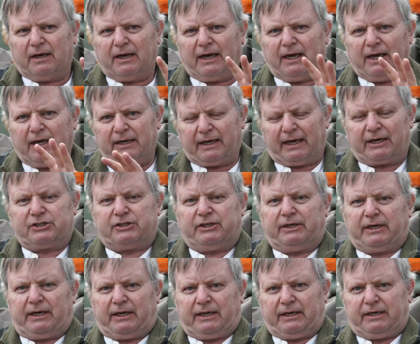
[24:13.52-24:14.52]
and
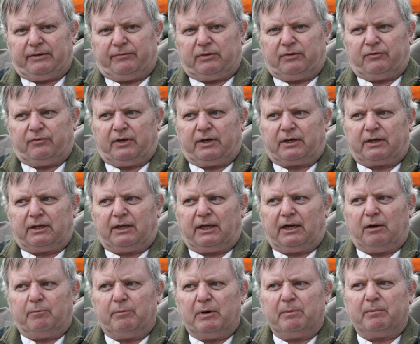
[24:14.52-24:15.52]
actually getting given the vehicle.
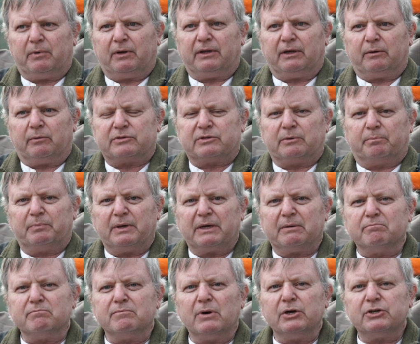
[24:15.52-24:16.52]
And I remember there was a big
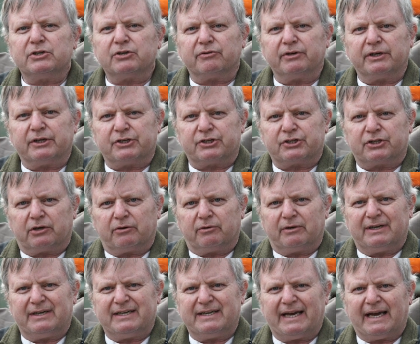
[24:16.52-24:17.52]
motoring show
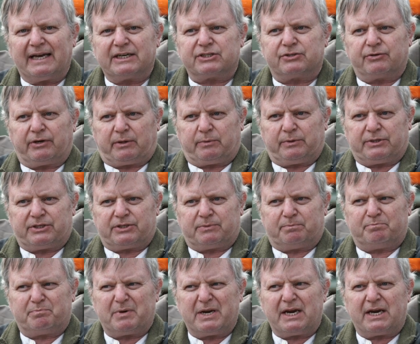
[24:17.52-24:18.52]
in Nasrec, which is
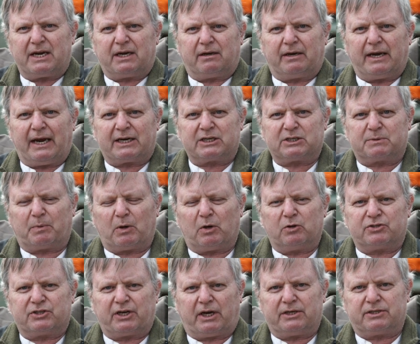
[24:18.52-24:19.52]
a big
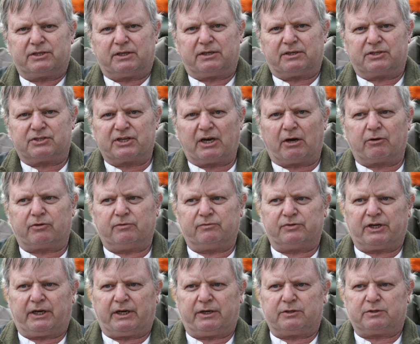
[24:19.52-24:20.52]
expo center south of
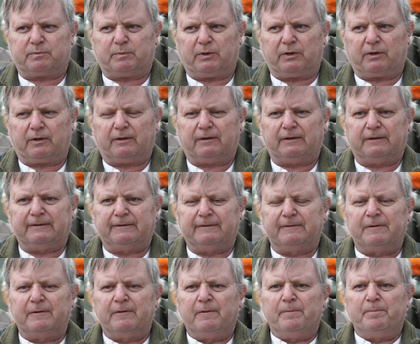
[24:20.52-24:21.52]
Johannesburg.
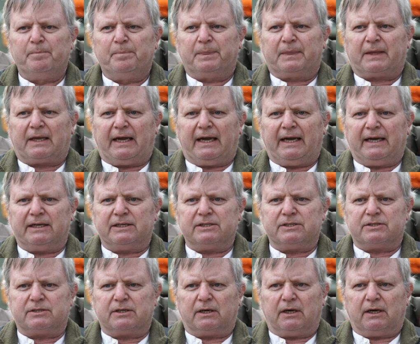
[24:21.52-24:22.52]

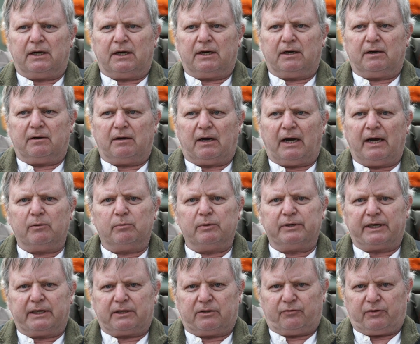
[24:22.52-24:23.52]
And I
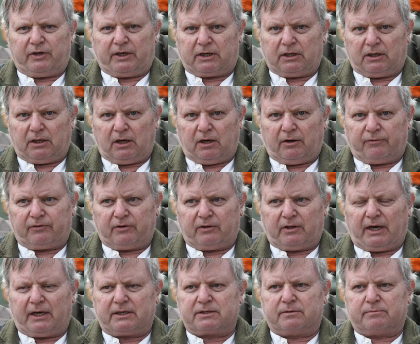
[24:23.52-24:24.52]
would get the vehicle after
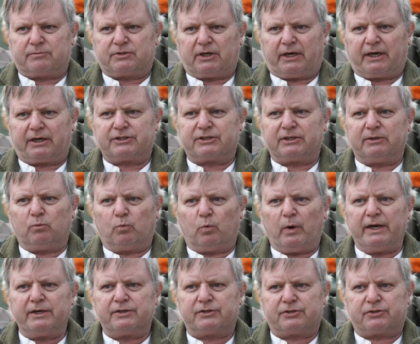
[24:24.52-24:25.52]
that. So I actually
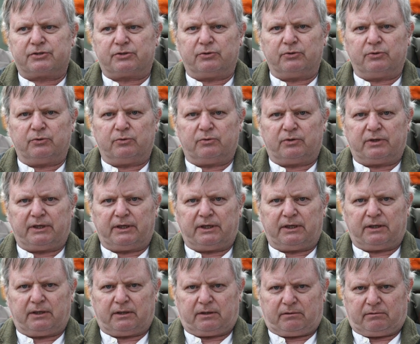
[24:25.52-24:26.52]
went to
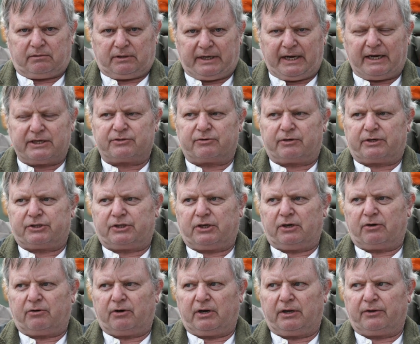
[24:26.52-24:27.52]
the Nasrec
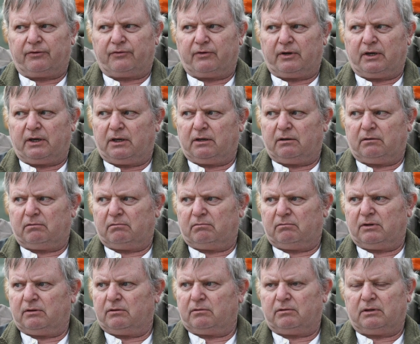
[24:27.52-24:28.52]
showgrounds,
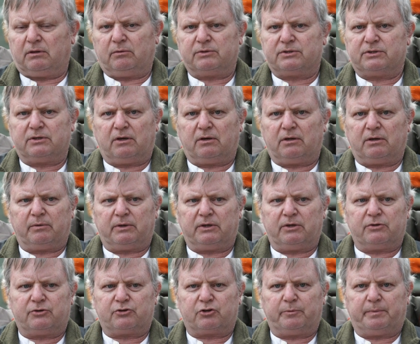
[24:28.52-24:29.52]
and there were
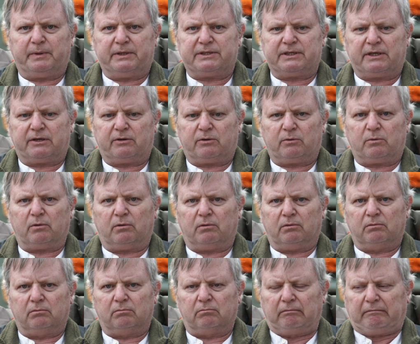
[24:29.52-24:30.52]
no Troopies there at all.
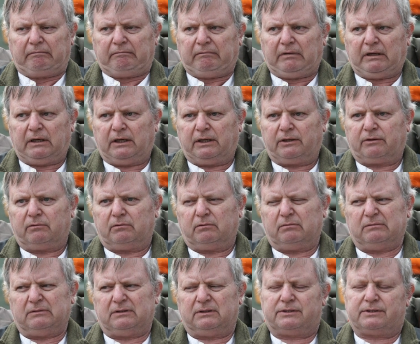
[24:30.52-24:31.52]
And I
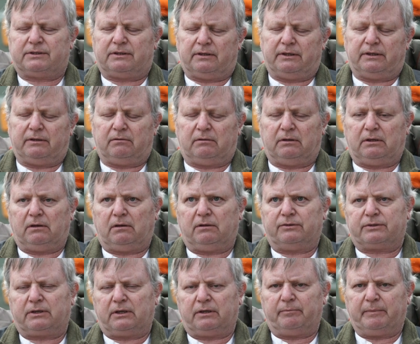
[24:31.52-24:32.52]
thought, what's going on here?
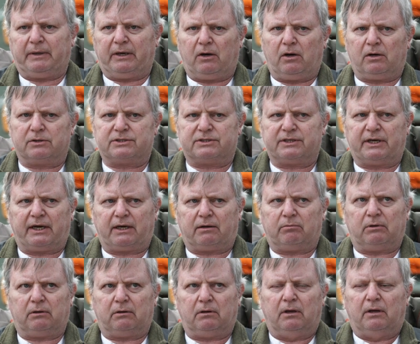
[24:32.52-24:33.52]
My heart
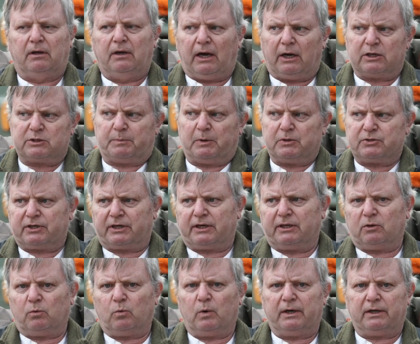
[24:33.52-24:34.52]
sank. Well, I was supposed to
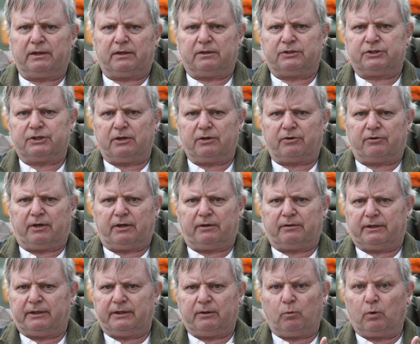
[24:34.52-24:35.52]
get the one at the
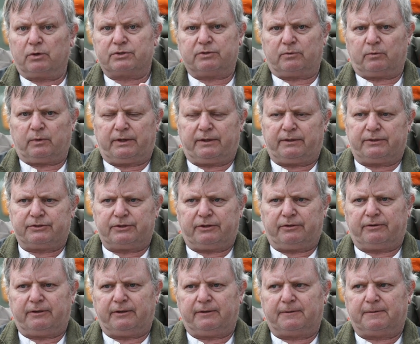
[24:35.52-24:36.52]
showground, and there wasn't one at the
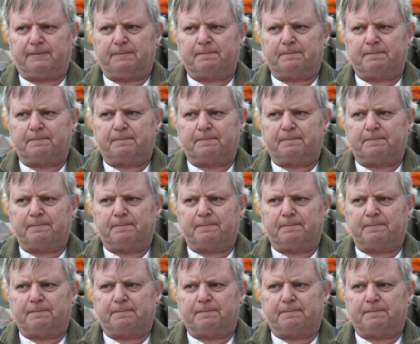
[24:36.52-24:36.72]
showground.